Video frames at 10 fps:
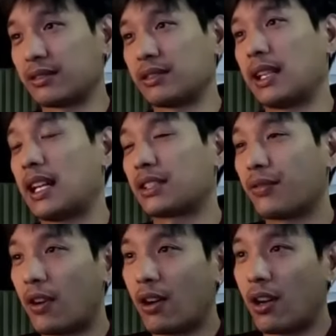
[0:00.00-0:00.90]
as
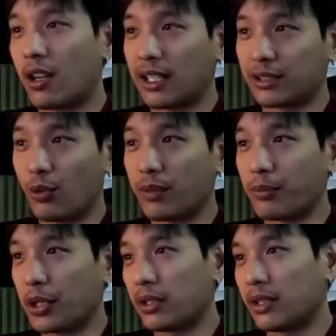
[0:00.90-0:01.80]
far as 1
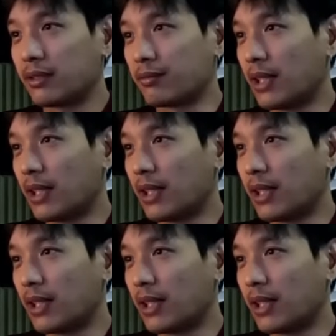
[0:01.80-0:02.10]
million